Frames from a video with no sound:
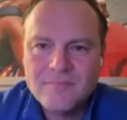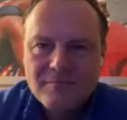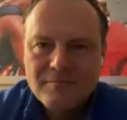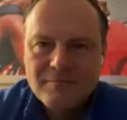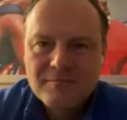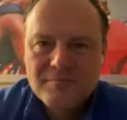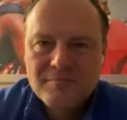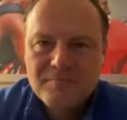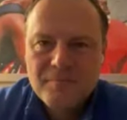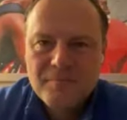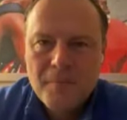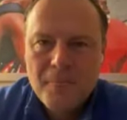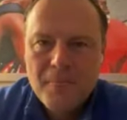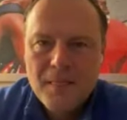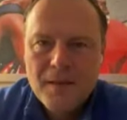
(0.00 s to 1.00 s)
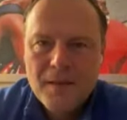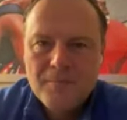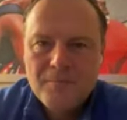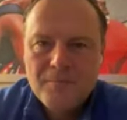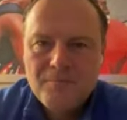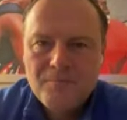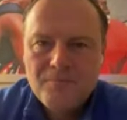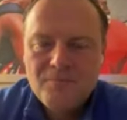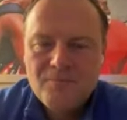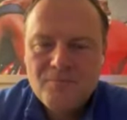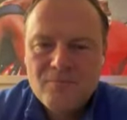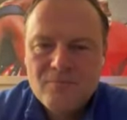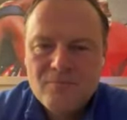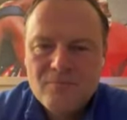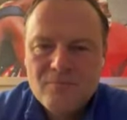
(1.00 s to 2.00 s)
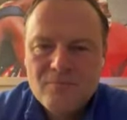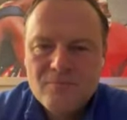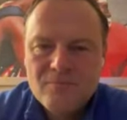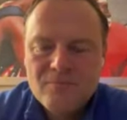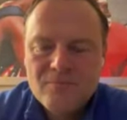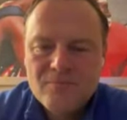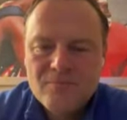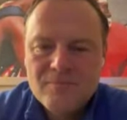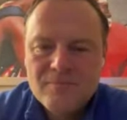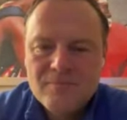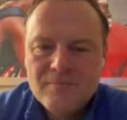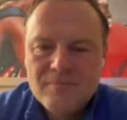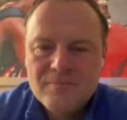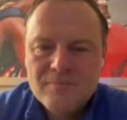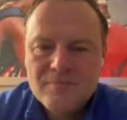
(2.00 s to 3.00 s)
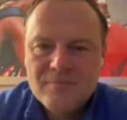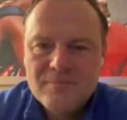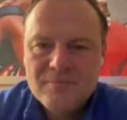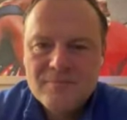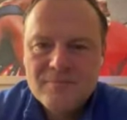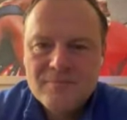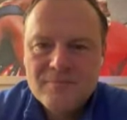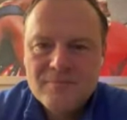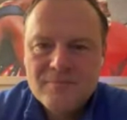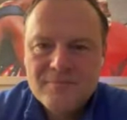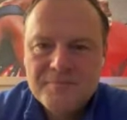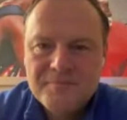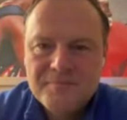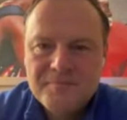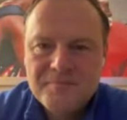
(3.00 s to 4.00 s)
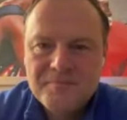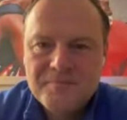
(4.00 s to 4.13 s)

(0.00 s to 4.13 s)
[no speech]